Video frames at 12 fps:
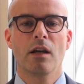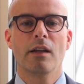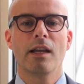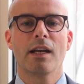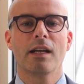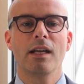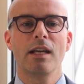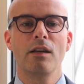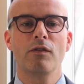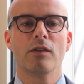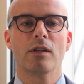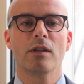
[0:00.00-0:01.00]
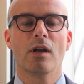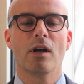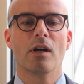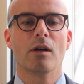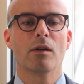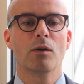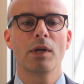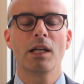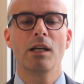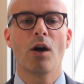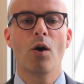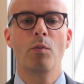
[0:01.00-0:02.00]
And they can even
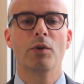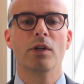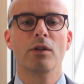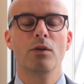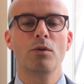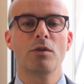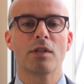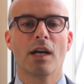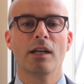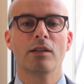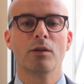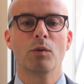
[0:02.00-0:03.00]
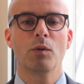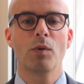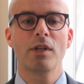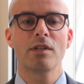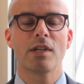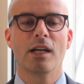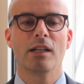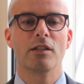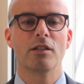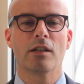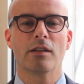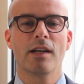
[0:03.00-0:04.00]
quickly open a new site when one site is
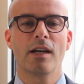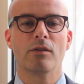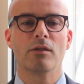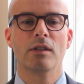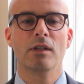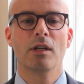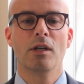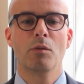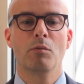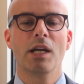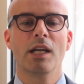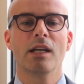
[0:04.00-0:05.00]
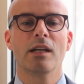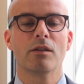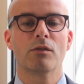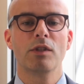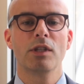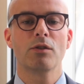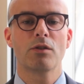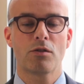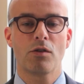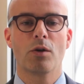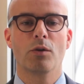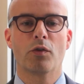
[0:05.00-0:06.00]
shut down, making it a real
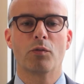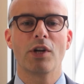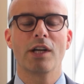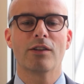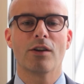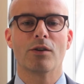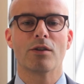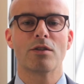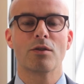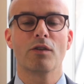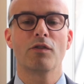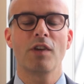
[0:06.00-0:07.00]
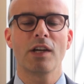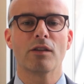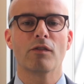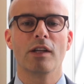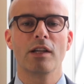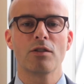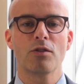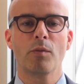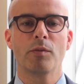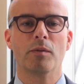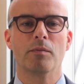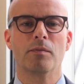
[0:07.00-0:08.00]
struggle for brand owners to effectively
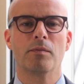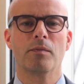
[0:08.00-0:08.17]
stop them.